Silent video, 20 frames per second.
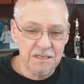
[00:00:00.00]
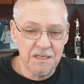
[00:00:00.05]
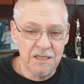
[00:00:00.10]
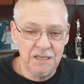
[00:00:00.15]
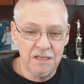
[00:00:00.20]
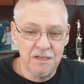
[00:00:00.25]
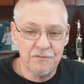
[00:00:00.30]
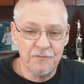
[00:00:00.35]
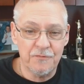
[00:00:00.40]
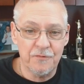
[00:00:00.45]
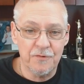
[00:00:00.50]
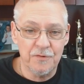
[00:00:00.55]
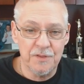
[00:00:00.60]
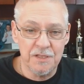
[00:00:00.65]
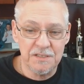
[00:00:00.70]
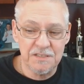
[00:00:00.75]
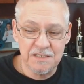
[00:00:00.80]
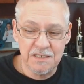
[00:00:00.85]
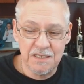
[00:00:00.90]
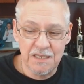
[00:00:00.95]
it for
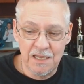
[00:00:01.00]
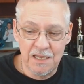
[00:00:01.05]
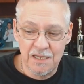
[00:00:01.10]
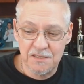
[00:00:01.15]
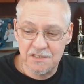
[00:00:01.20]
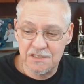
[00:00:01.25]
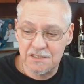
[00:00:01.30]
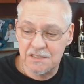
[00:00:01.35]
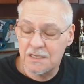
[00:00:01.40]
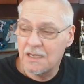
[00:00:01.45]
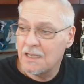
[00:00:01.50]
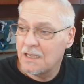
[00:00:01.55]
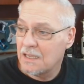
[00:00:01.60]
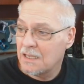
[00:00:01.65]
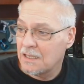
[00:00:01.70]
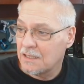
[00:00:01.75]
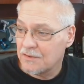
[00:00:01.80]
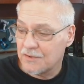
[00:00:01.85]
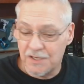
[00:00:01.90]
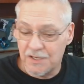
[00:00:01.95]
this case.
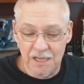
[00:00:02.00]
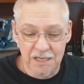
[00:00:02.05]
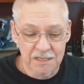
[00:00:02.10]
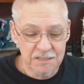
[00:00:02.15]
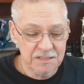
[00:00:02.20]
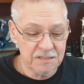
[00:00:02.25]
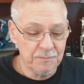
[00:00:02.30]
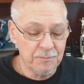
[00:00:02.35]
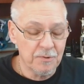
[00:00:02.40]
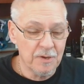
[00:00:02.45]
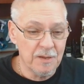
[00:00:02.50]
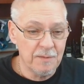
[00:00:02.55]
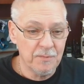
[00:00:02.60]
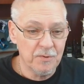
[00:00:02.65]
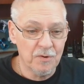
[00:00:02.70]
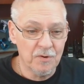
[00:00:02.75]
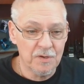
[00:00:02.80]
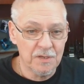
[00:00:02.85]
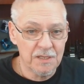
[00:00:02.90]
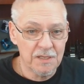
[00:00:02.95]
The next Supreme
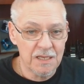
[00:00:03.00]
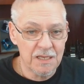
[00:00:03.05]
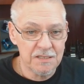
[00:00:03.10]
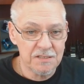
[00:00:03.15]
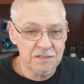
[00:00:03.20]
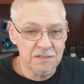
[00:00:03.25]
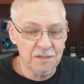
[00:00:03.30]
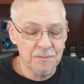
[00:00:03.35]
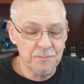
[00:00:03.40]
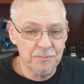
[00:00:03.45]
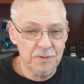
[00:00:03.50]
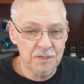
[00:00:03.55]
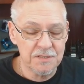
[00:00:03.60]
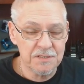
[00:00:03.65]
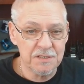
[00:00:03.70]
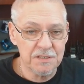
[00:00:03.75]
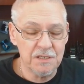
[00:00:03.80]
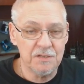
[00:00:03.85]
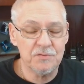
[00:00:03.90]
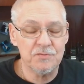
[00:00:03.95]
Court case on
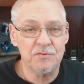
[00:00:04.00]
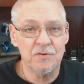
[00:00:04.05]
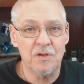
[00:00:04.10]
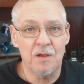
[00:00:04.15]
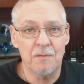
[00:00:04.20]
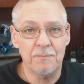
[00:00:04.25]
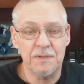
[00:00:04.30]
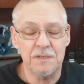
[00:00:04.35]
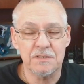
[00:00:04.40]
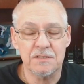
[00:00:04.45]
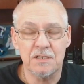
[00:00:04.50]
President Trump is